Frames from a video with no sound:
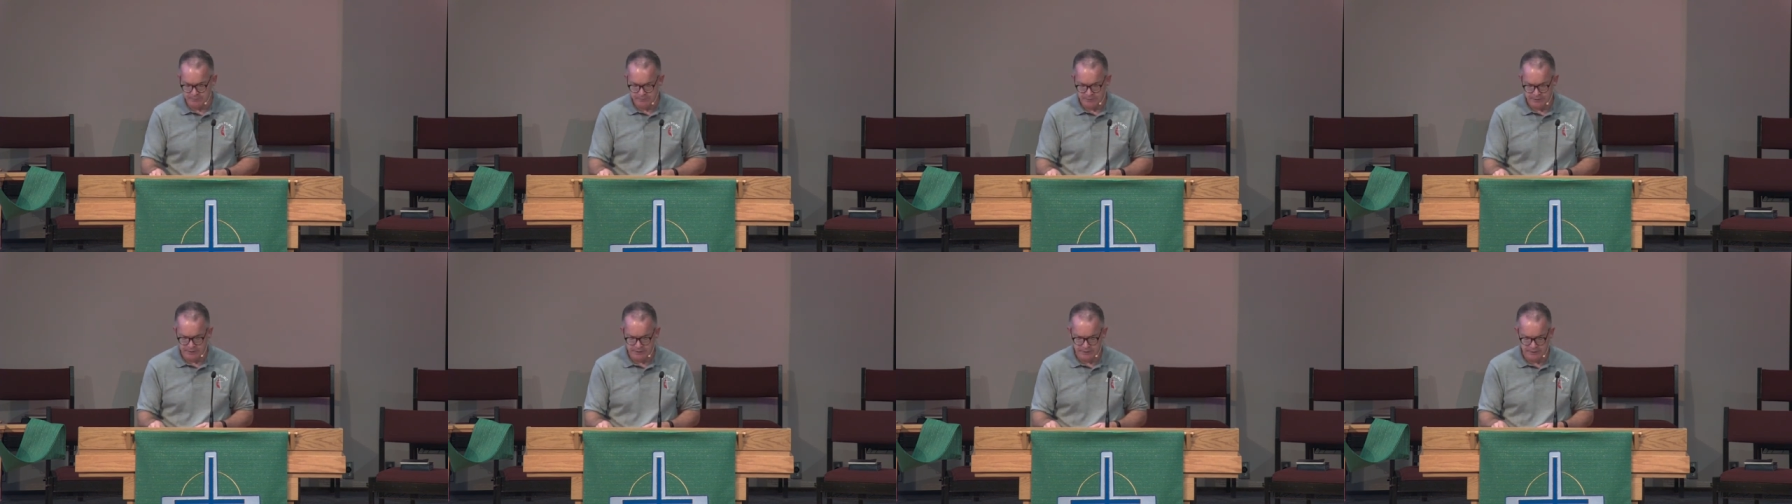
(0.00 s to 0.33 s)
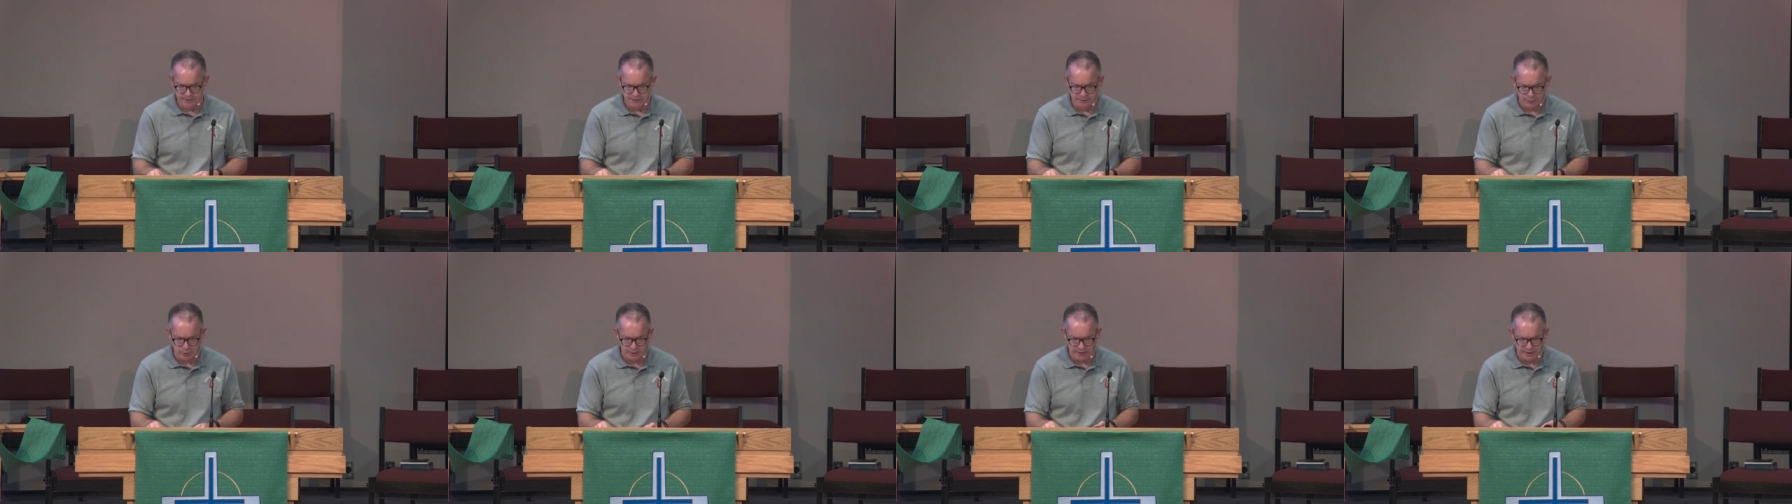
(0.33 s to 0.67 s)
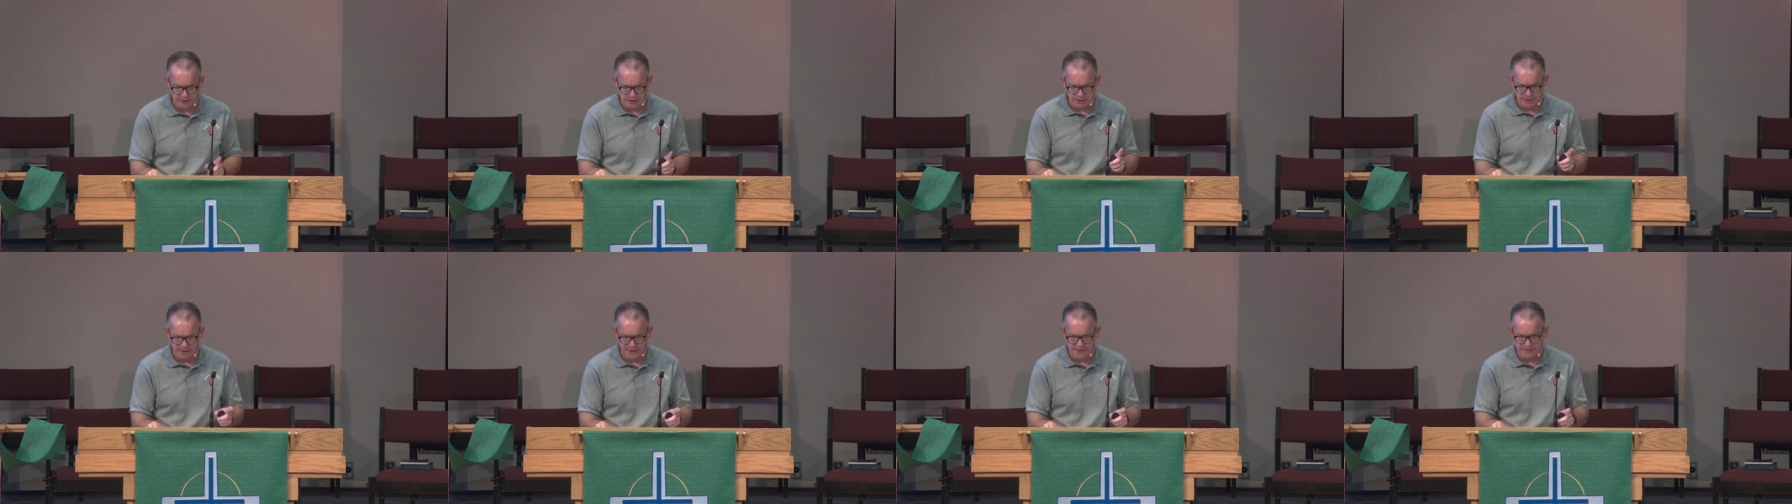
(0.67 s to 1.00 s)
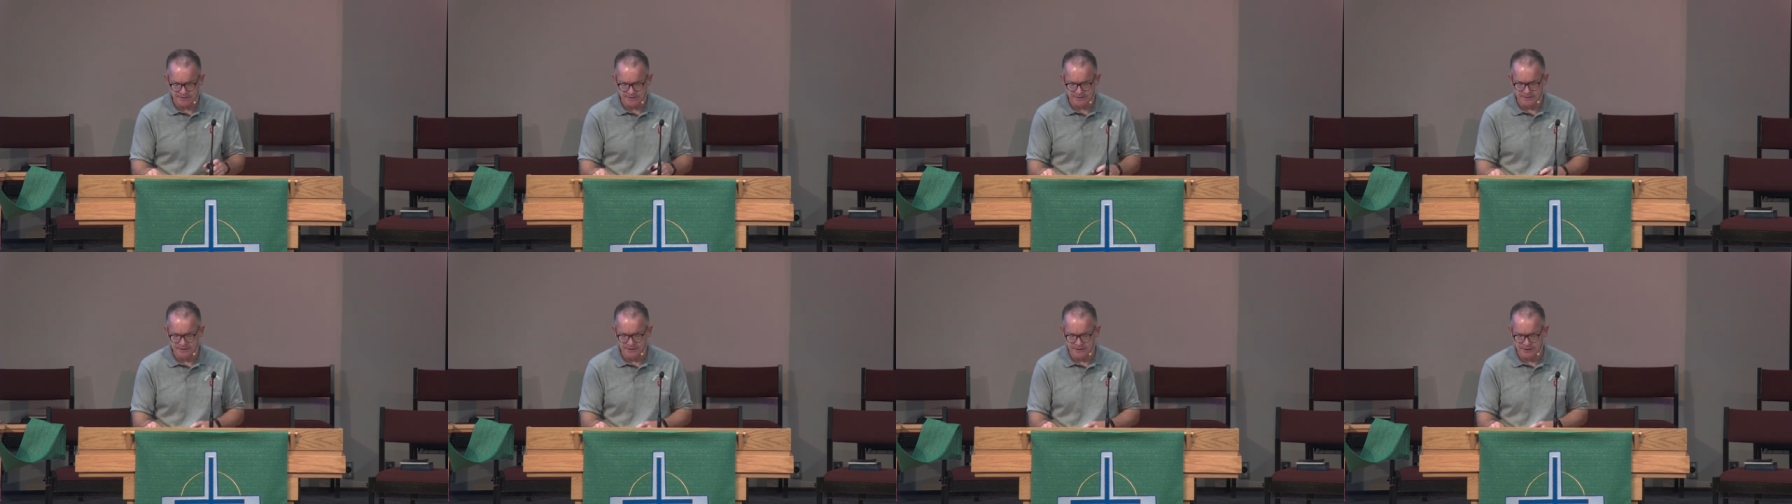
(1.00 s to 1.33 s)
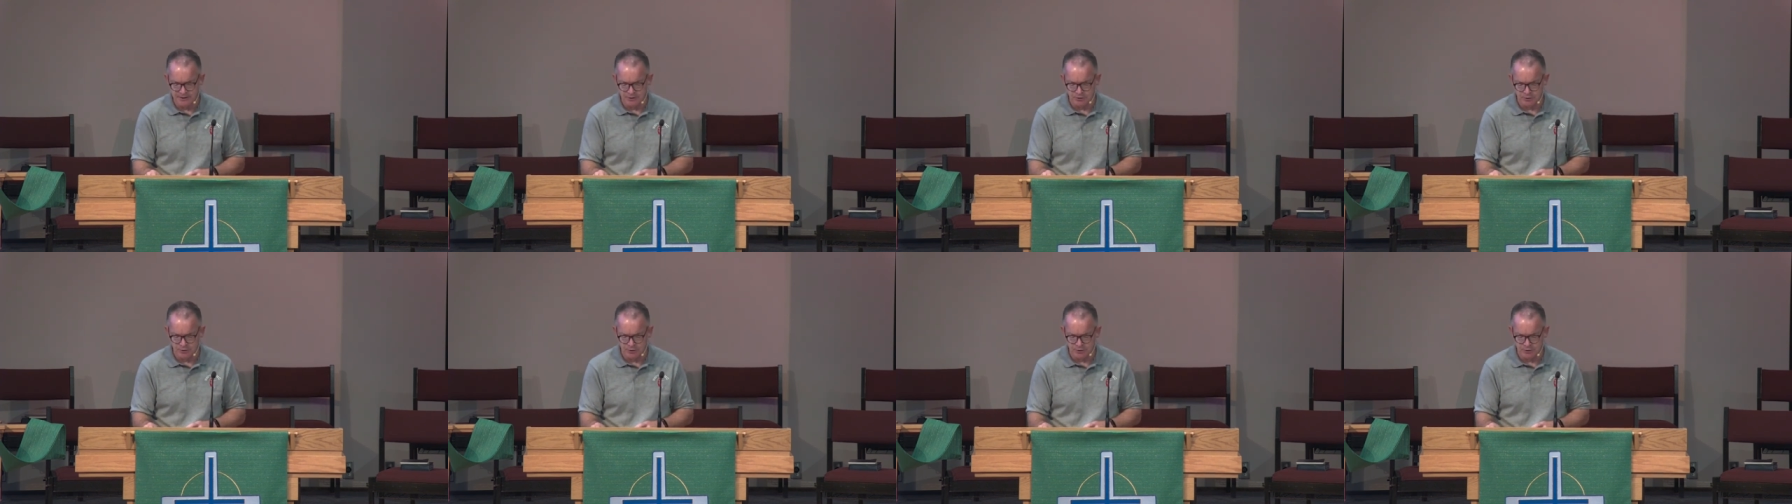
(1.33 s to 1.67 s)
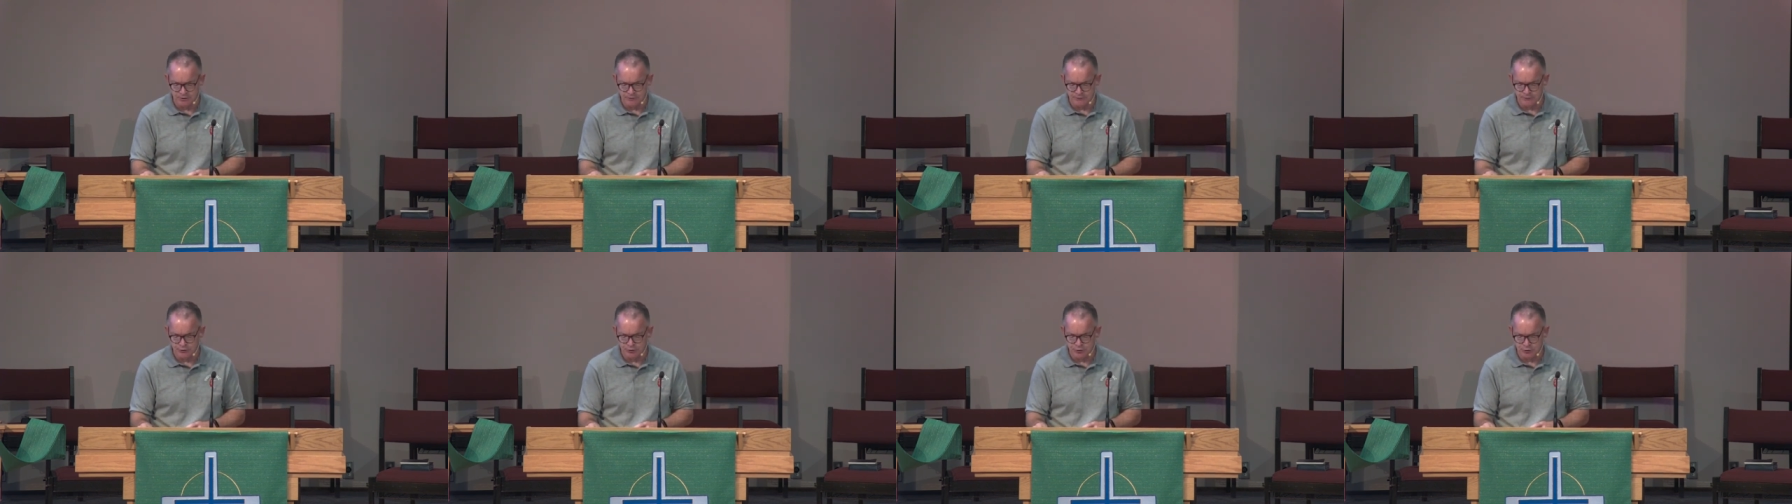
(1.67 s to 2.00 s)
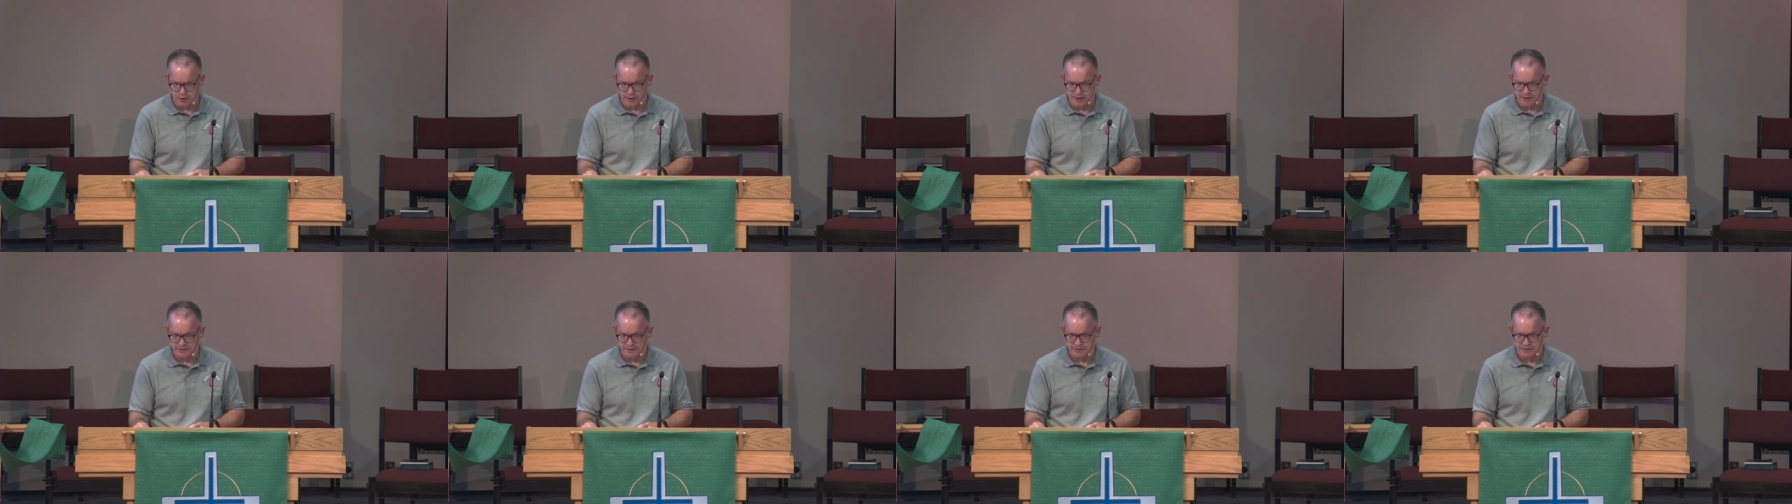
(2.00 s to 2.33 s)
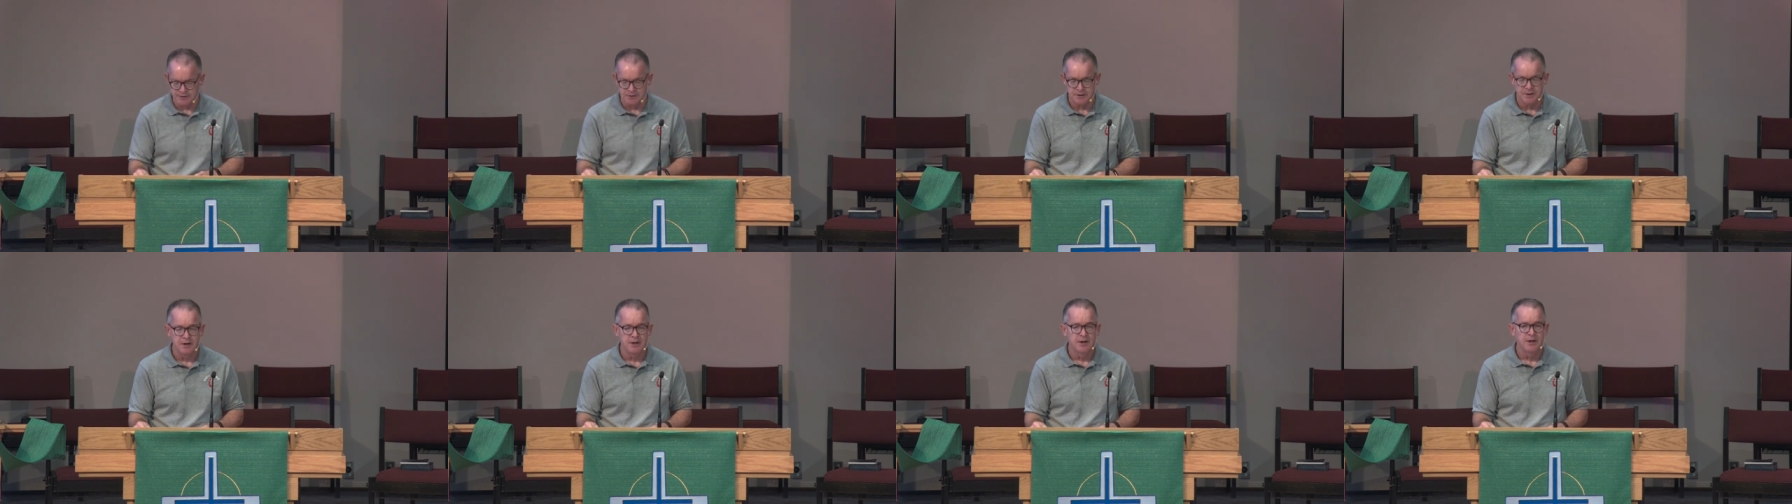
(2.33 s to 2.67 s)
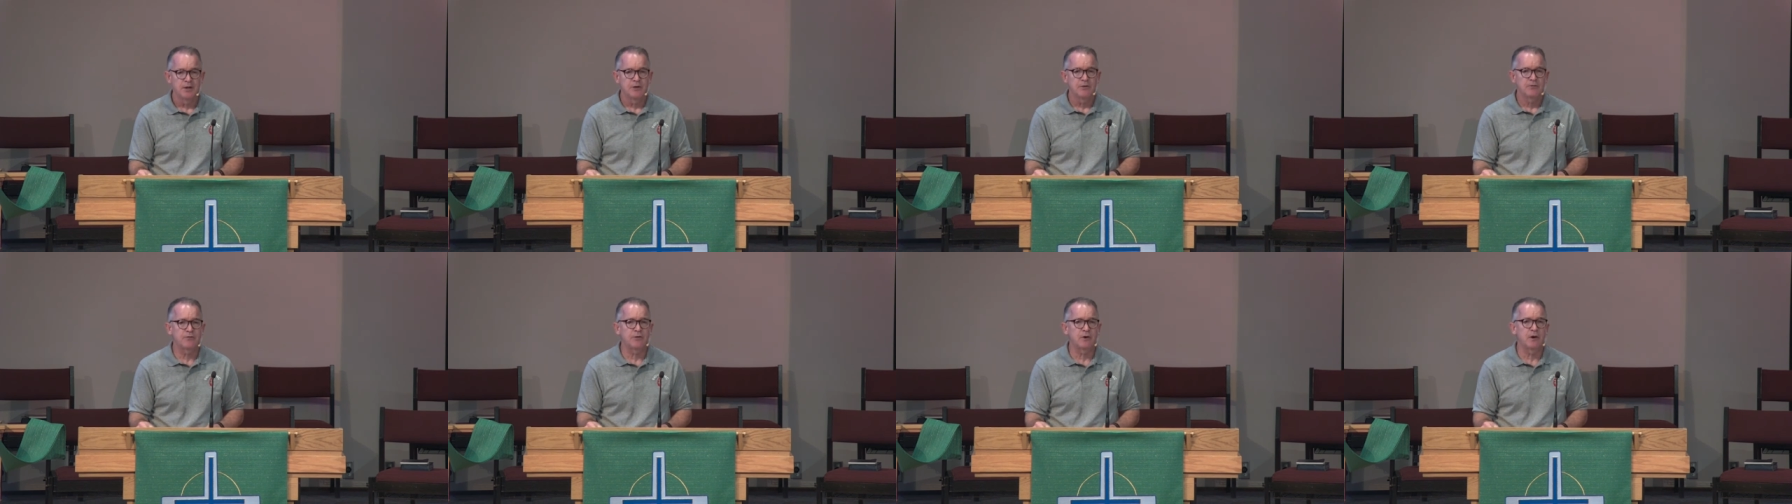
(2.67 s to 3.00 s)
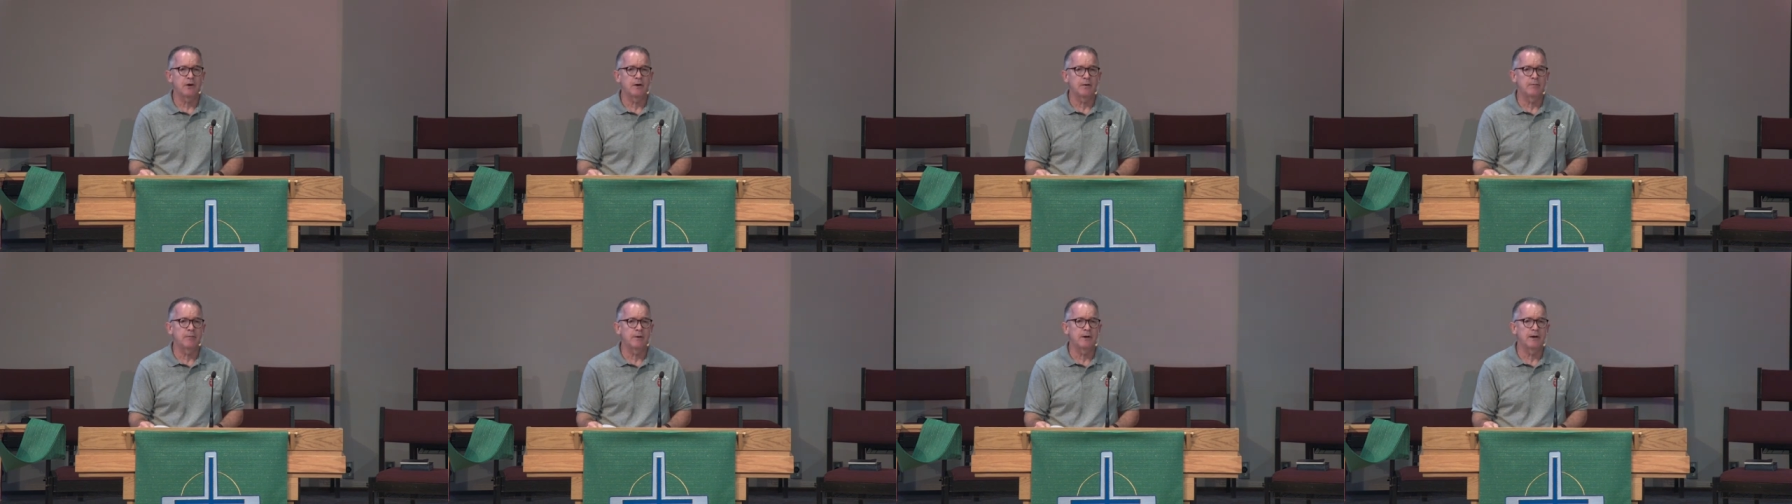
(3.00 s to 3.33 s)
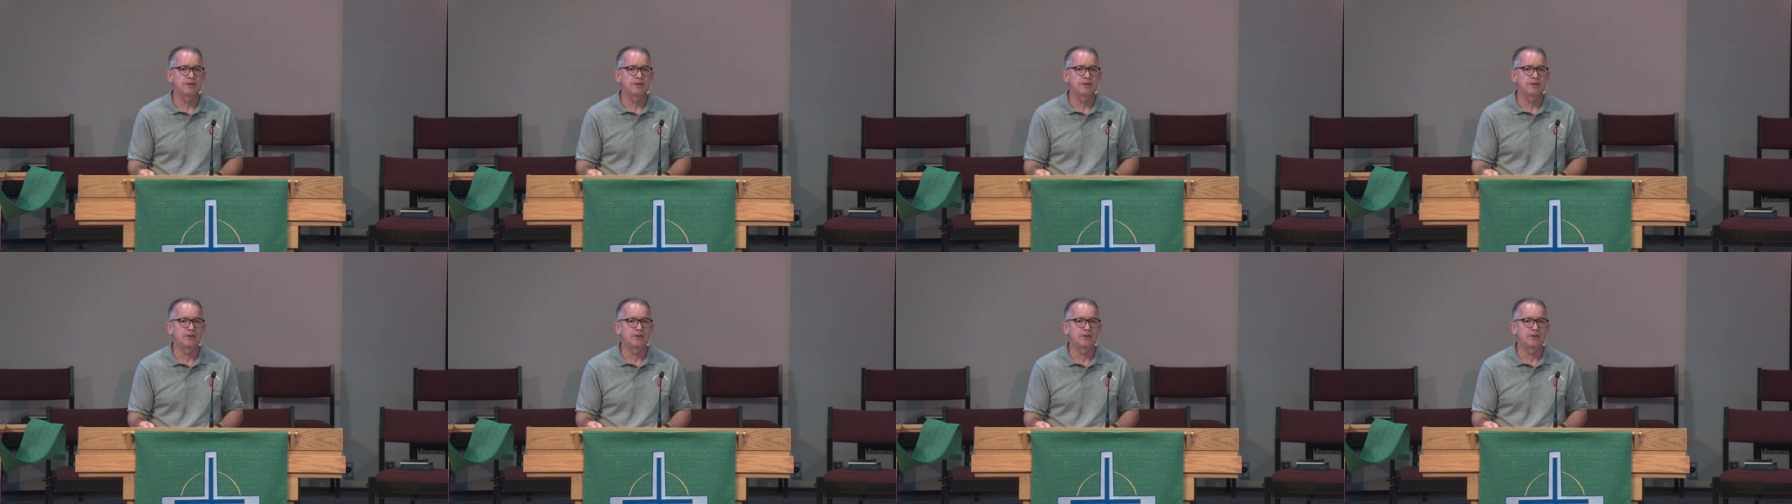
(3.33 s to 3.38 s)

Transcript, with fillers: he, what, a lesson that he learned of trust from a